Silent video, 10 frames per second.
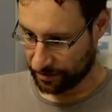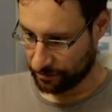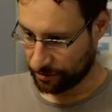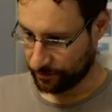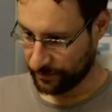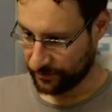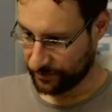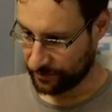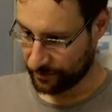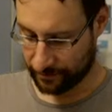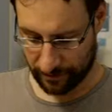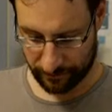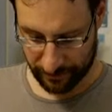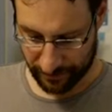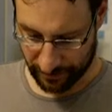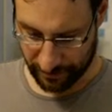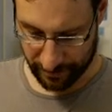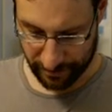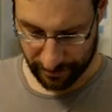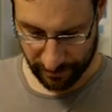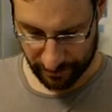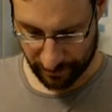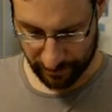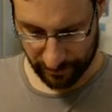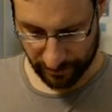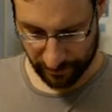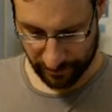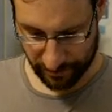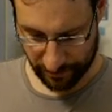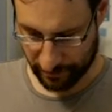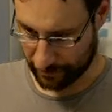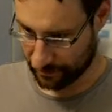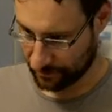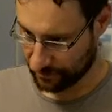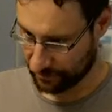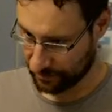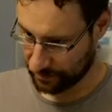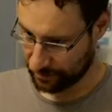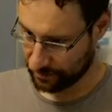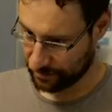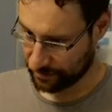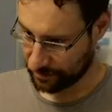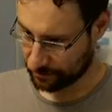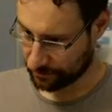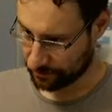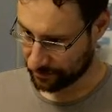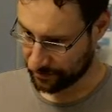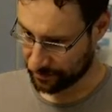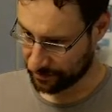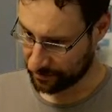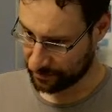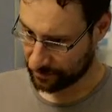Copy the, what was in NES, what was the